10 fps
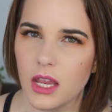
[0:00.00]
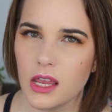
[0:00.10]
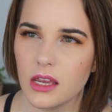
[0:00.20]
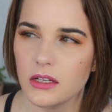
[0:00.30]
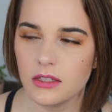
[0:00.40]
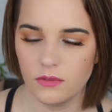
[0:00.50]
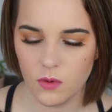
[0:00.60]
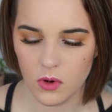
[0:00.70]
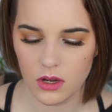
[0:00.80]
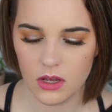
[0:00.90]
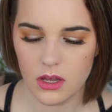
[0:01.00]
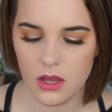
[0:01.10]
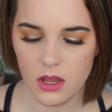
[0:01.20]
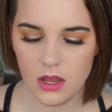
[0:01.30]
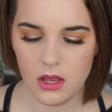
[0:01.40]
and Sephora
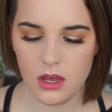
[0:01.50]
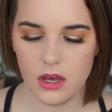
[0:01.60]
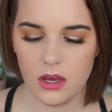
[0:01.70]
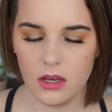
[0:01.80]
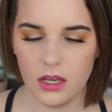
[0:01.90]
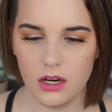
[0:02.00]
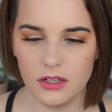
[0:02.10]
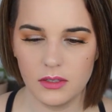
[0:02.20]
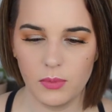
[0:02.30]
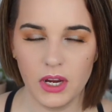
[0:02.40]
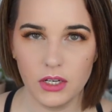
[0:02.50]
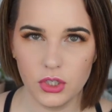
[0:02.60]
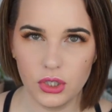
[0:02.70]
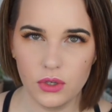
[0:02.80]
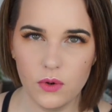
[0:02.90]
uh, carries a
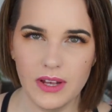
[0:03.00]
brand too.